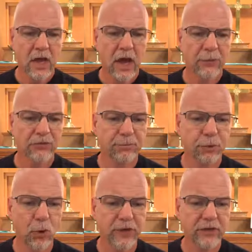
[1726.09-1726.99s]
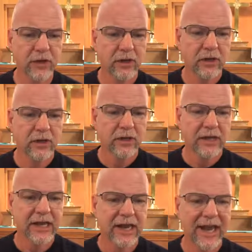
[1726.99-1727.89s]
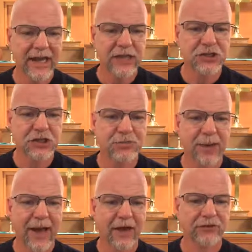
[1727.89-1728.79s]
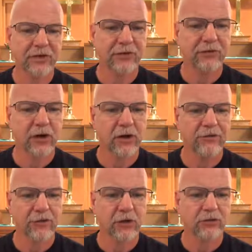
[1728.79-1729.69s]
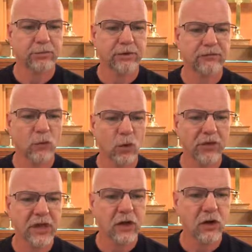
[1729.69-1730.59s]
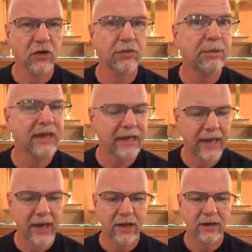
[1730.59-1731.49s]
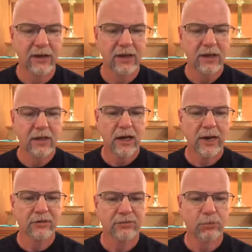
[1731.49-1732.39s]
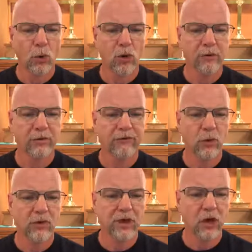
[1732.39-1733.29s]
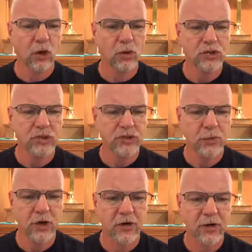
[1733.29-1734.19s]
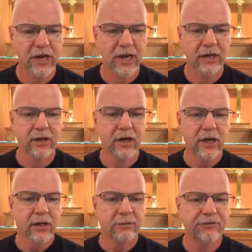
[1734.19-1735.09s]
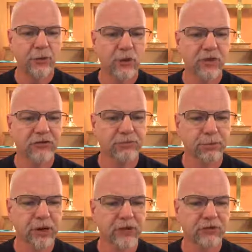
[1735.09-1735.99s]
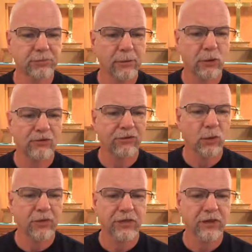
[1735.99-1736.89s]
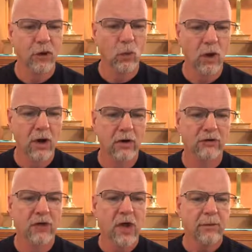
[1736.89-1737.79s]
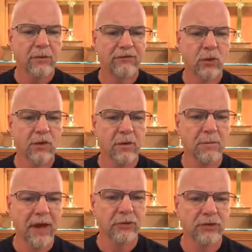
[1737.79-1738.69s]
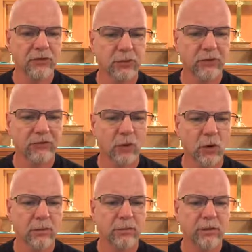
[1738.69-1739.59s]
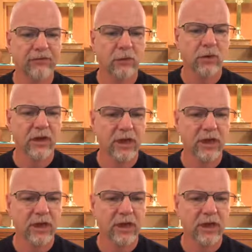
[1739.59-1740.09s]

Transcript: I was appointed in ages past, at the very first, before the earth began. I was born before the oceans were created, before the springs bubbled forth their waters, before the mountains were formed, before the